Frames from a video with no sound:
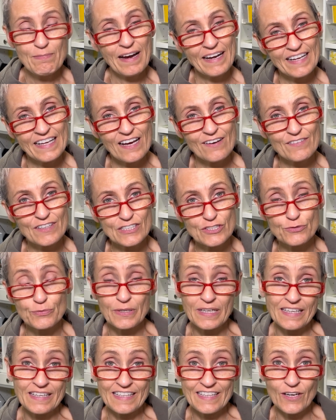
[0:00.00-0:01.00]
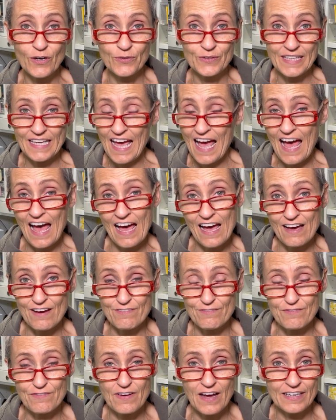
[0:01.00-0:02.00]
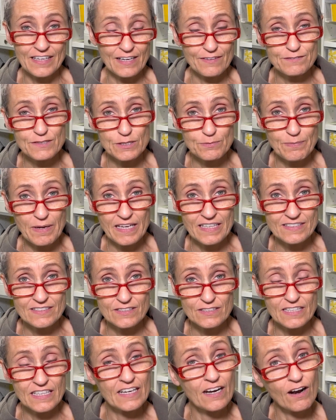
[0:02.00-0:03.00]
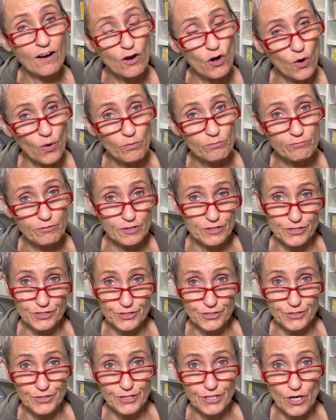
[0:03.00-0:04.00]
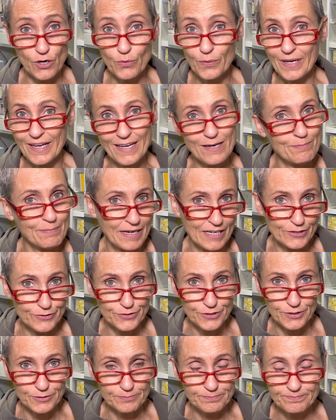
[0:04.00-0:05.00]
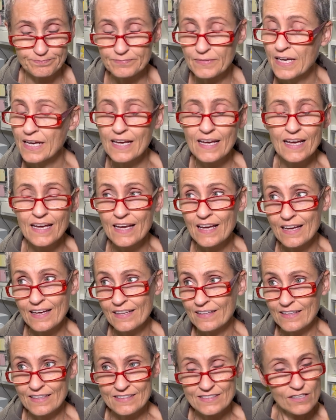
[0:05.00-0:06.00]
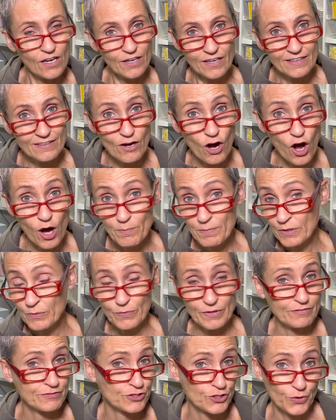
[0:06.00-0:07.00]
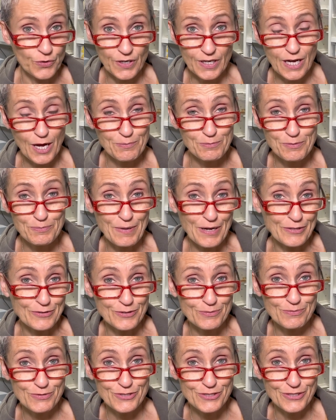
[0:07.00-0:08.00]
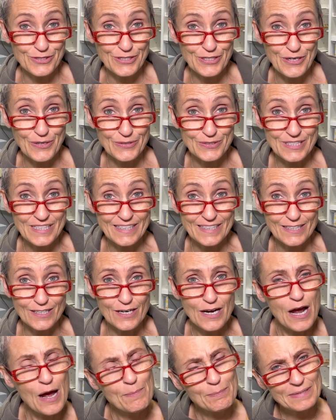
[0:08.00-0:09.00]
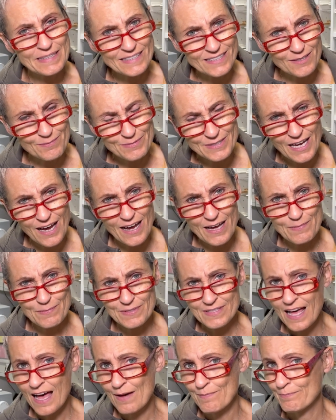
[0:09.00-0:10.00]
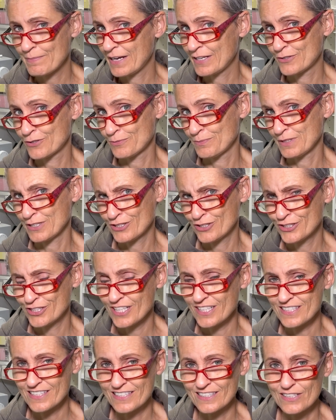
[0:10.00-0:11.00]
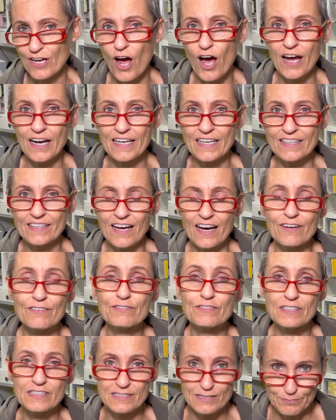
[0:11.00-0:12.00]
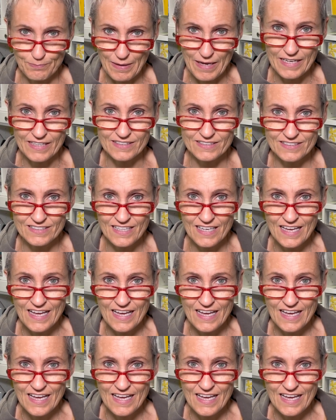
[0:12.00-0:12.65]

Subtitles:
Many of us really only have enough space in our home for a studio in a bedroom. It's not uncommon, we've shown a couple bedroom studios here, but sometimes that bedroom is just not enough space.